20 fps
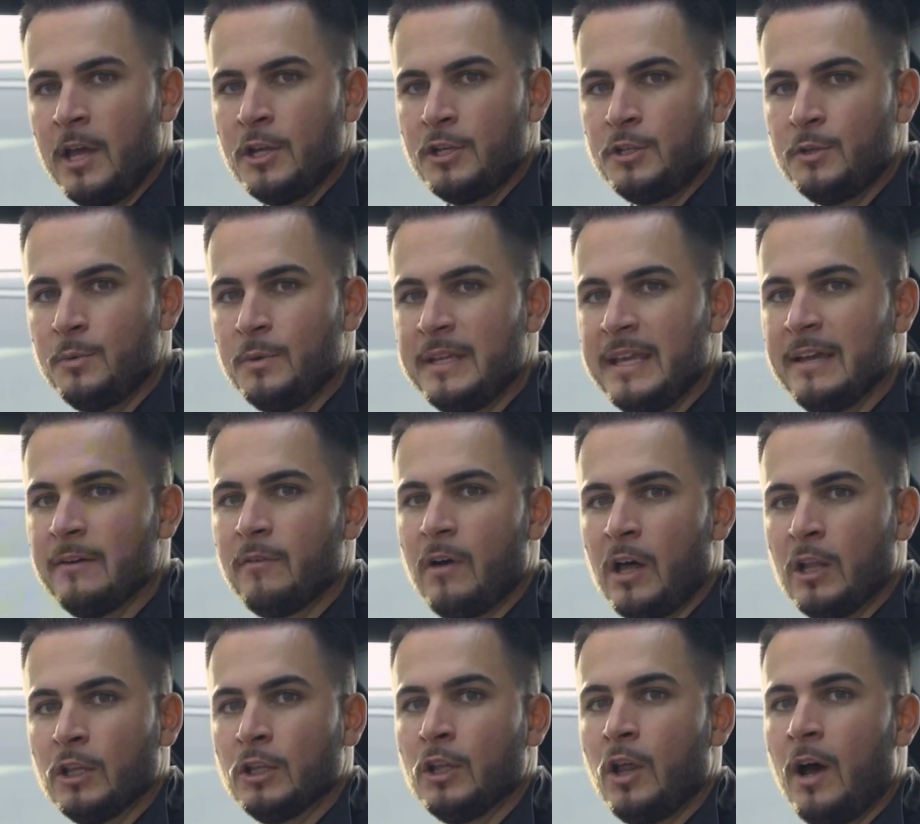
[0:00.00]
to give
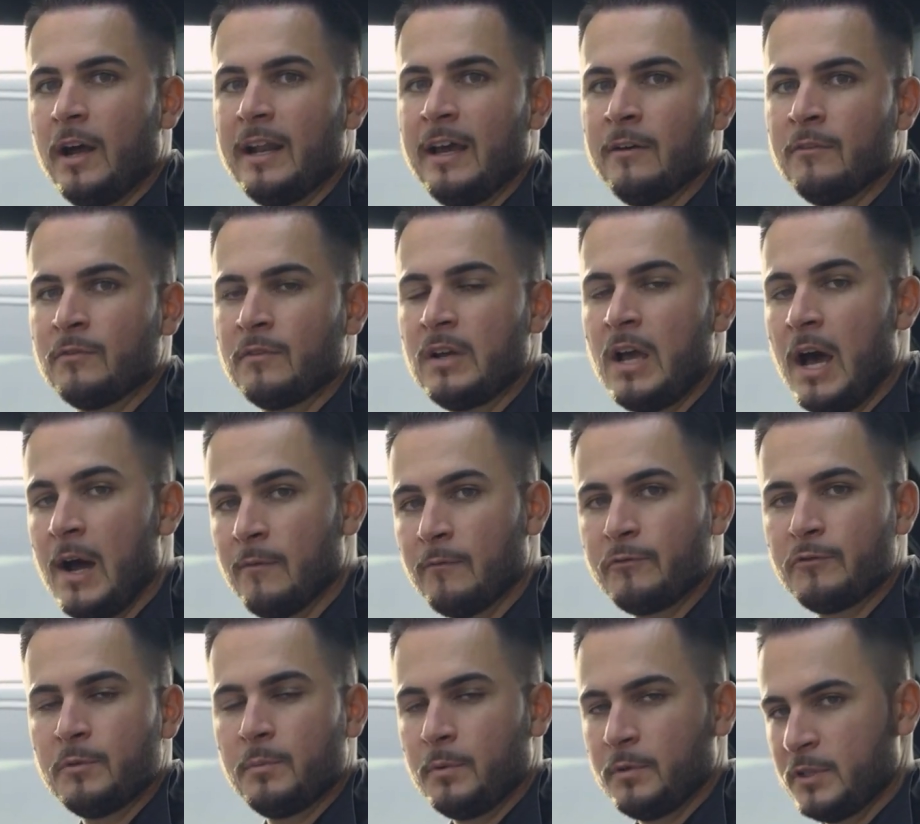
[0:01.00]
a lot of
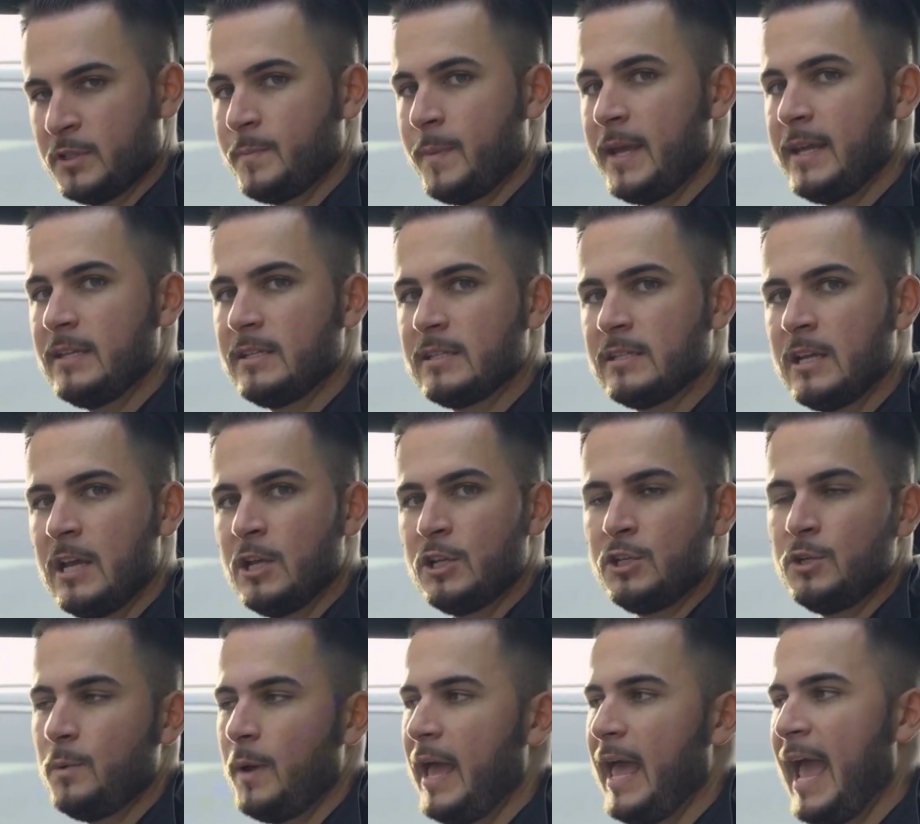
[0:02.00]
comfortable space
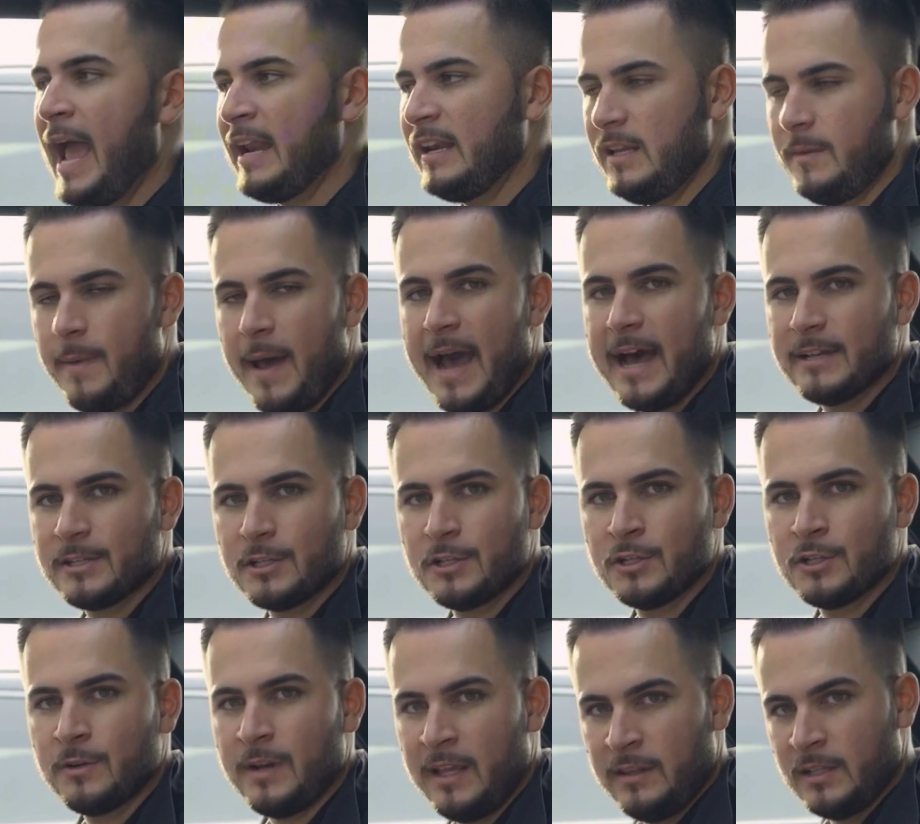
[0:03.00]
to any
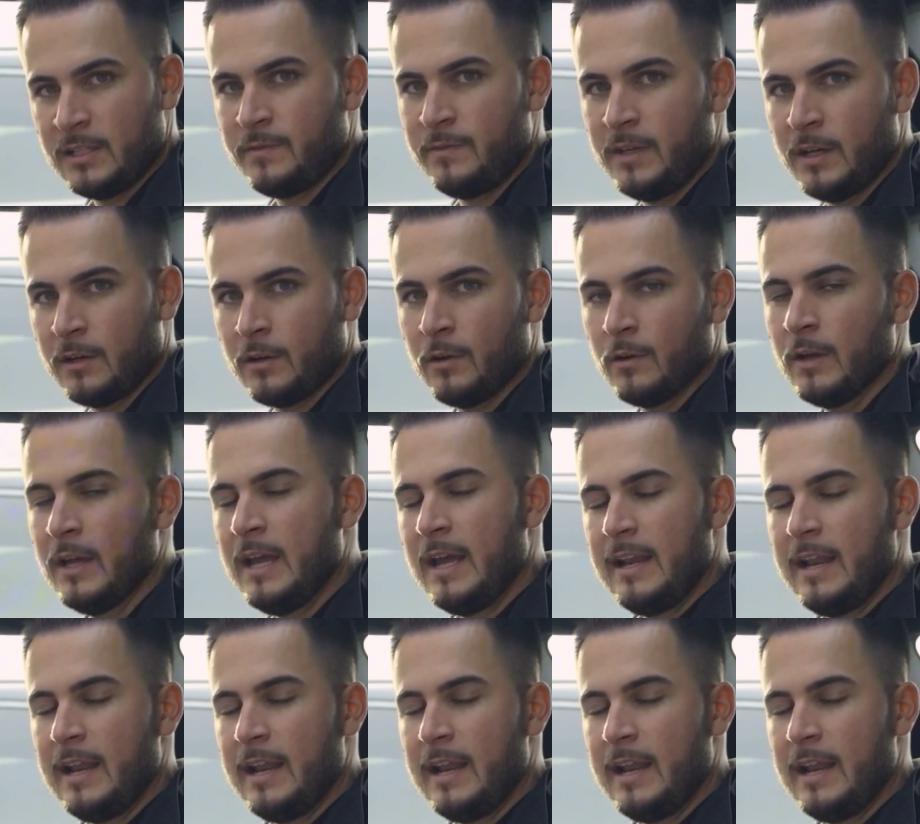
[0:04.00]
passenger in this vehicle.